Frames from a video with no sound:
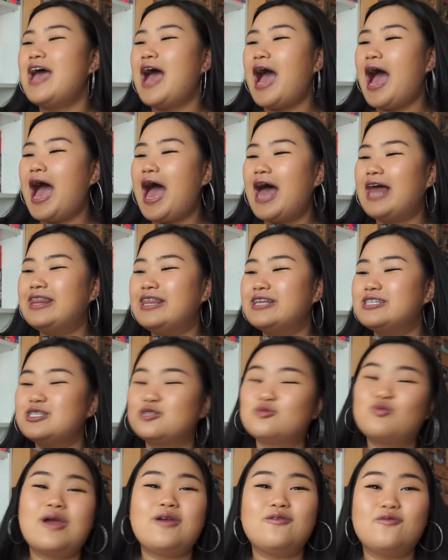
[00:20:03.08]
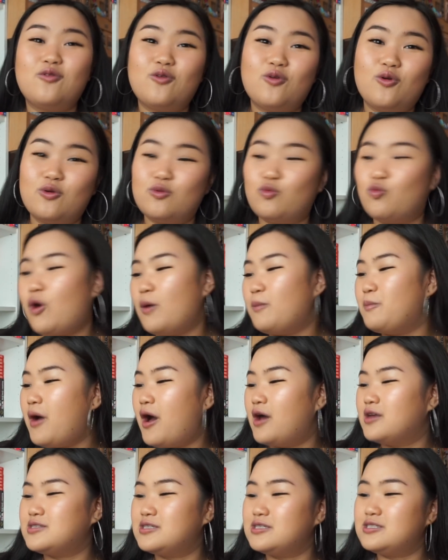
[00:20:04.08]
and they're just waiting for one
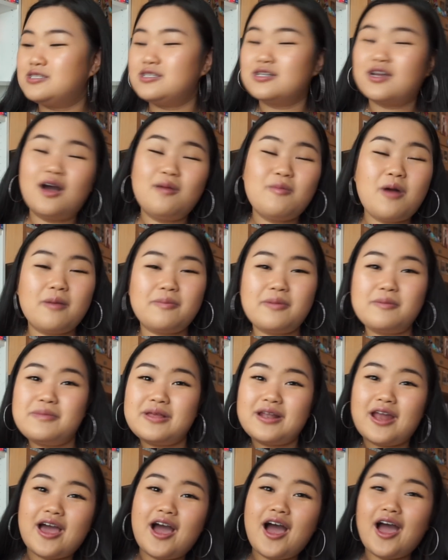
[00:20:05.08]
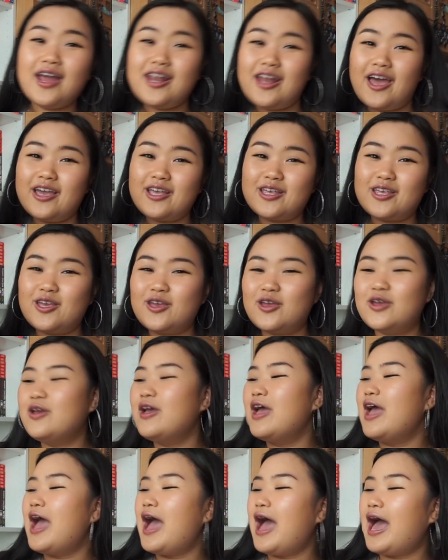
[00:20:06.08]
person to come up and be like, I like you,
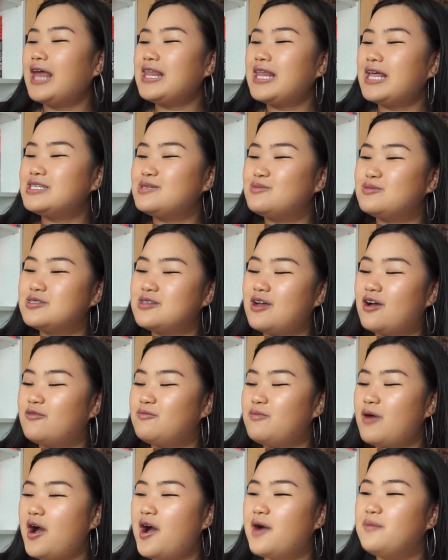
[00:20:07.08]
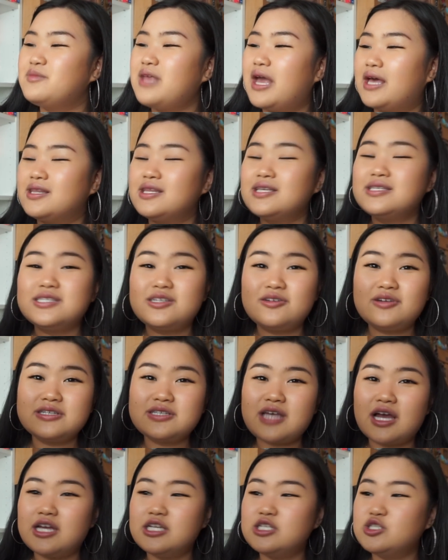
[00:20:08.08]
and that type of stuff. But this series,
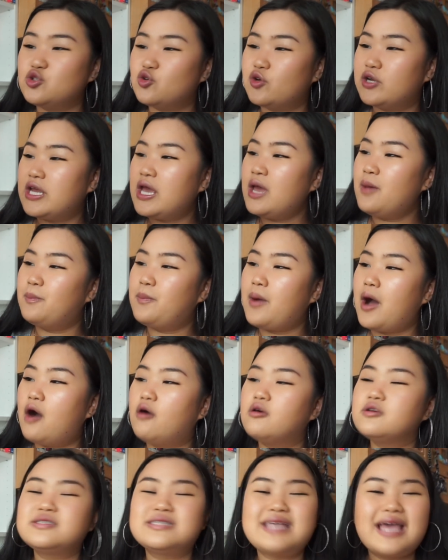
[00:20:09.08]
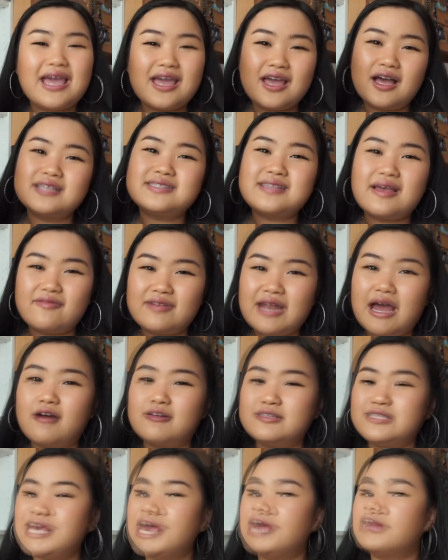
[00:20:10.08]
I enjoyed it, but I'll say a 7 out
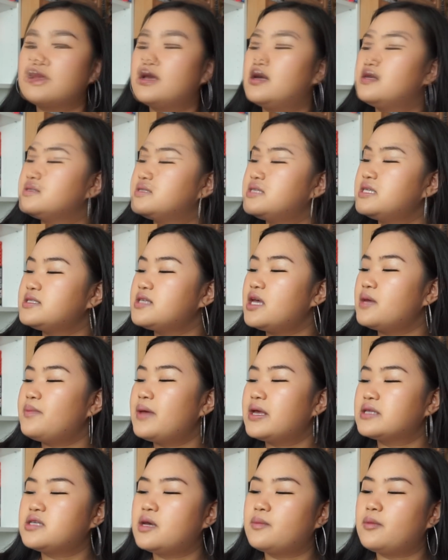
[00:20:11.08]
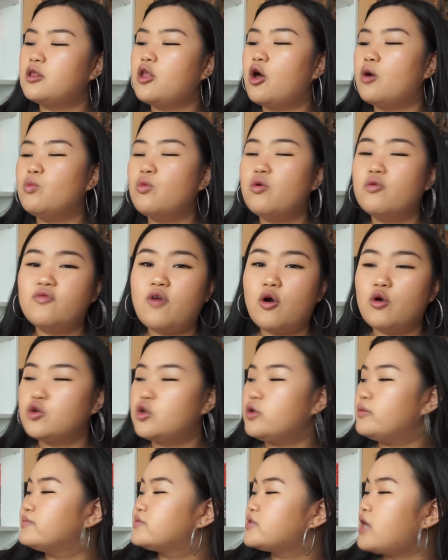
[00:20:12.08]
of 10. Since I picked up a lot more
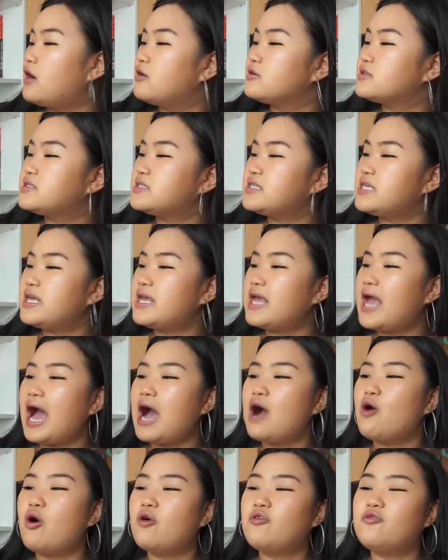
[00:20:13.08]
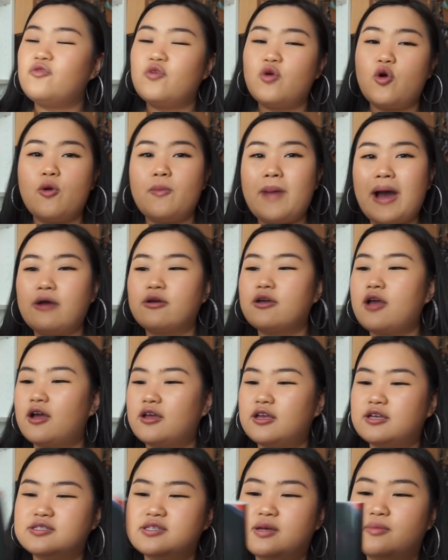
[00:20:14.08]
volumes, I'll see how I feel about
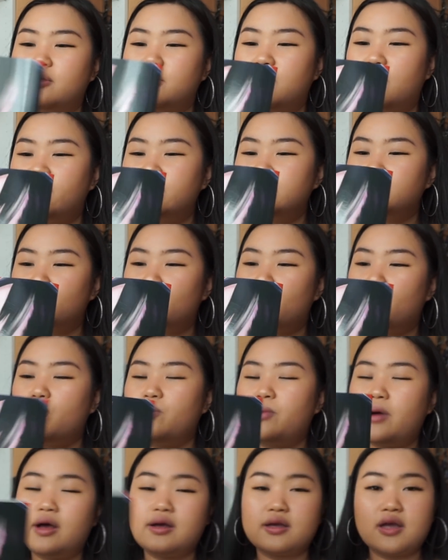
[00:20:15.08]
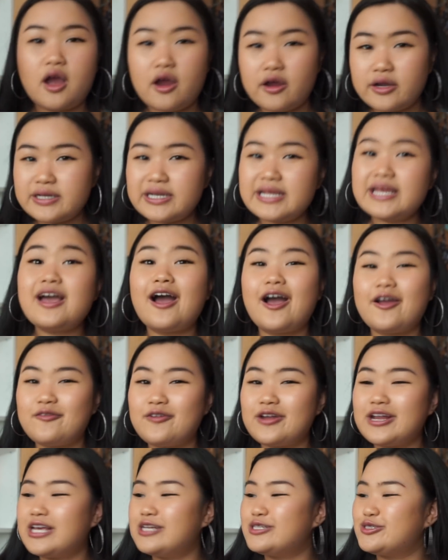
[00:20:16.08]
Kaguya-sama Lovers War, but currently I
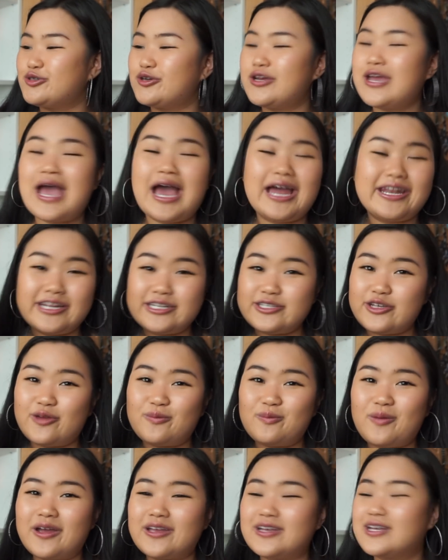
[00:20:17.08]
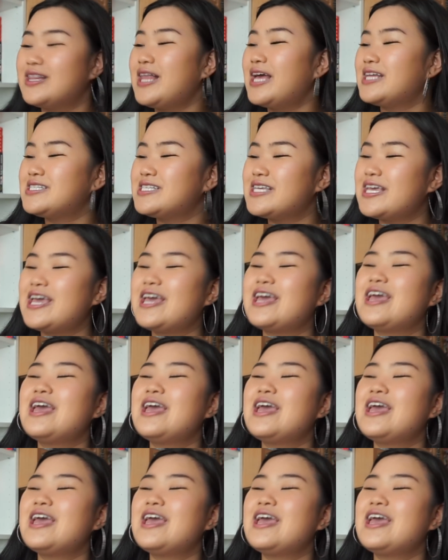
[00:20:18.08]
really enjoy it and I don't mind collecting it.